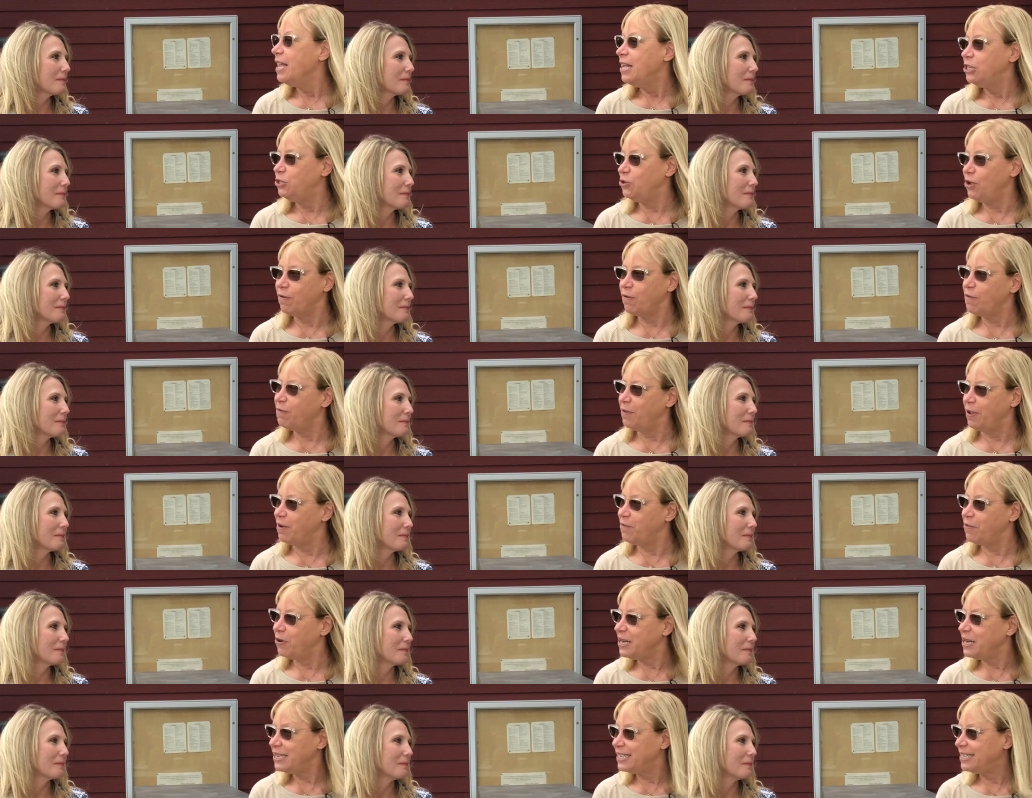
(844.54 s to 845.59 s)
Speaker 1: Do you have a
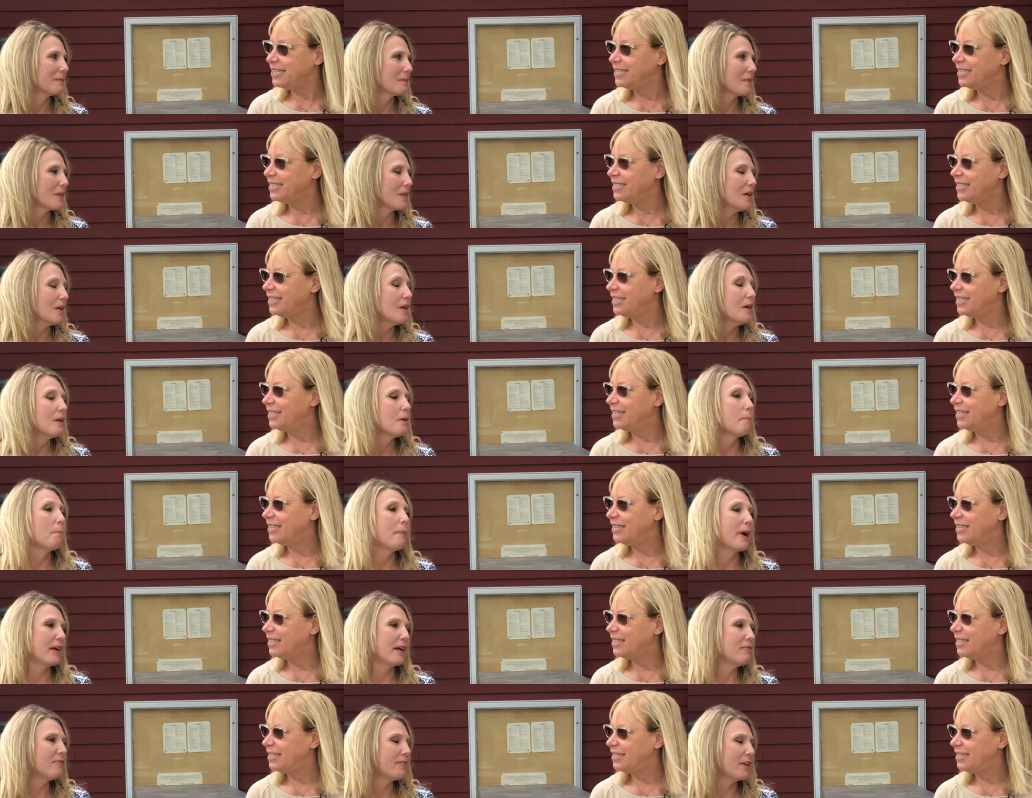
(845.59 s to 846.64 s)
favorite?
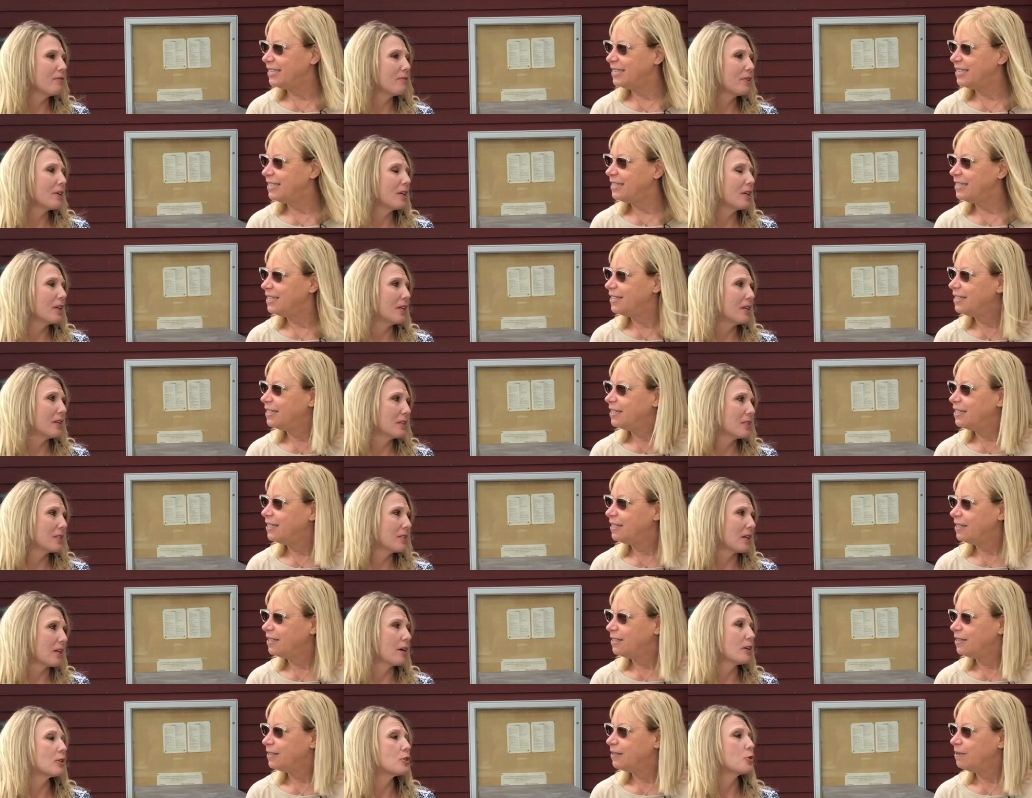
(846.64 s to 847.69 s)
Speaker 2: My favorite is
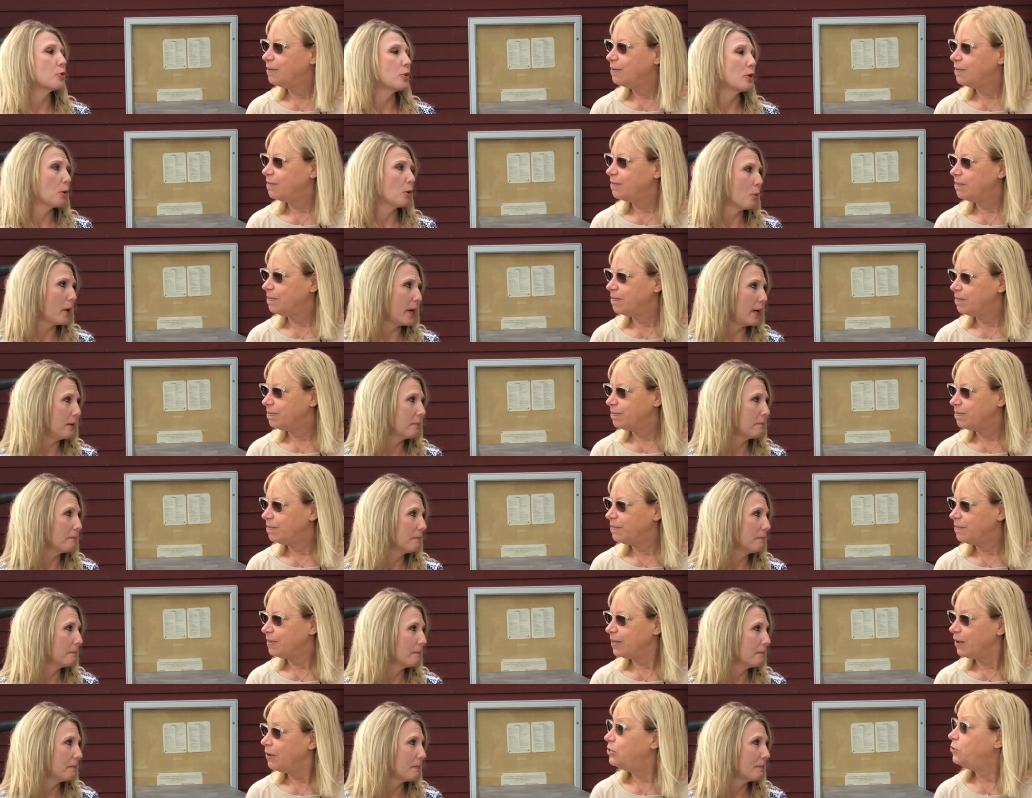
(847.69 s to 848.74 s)
our two year white
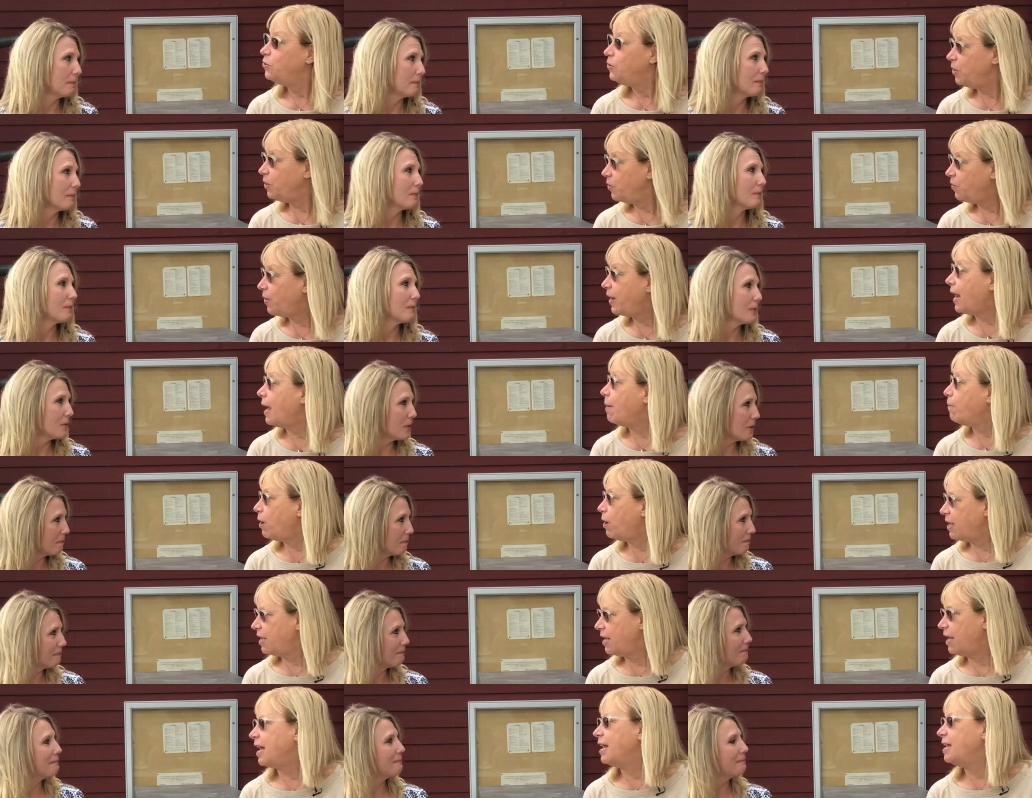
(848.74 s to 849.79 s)
Speaker 1: two year white. I bought a
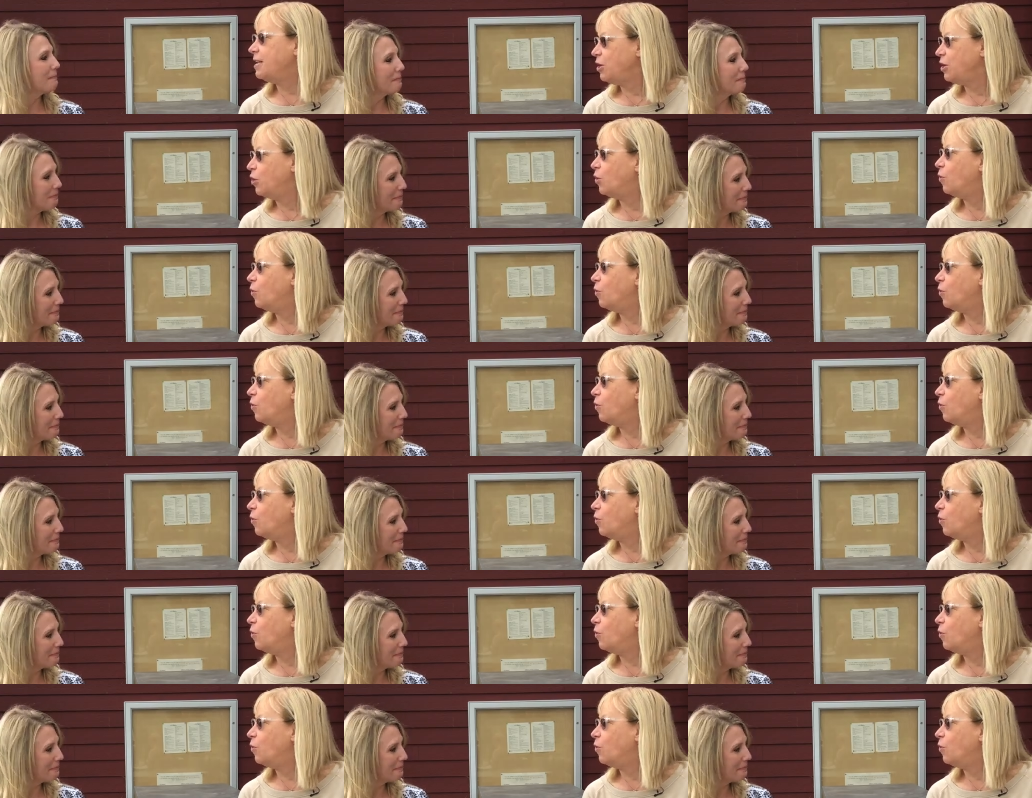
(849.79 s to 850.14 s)
nine year